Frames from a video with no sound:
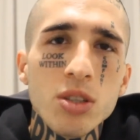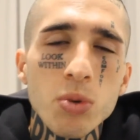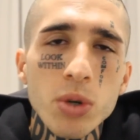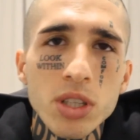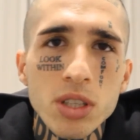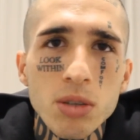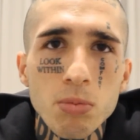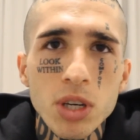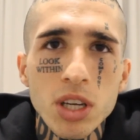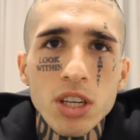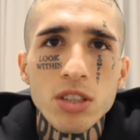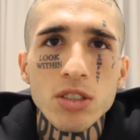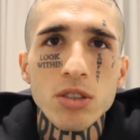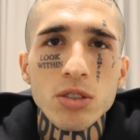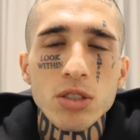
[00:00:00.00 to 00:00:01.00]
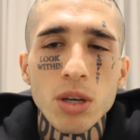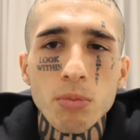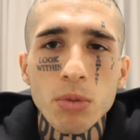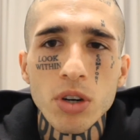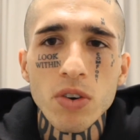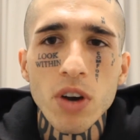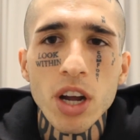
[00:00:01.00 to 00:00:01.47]
20 meters on
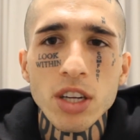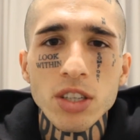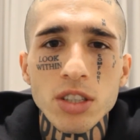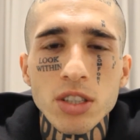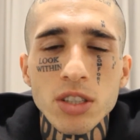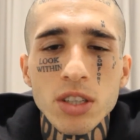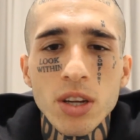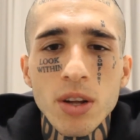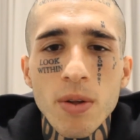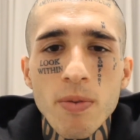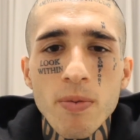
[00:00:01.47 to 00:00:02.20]
some garages.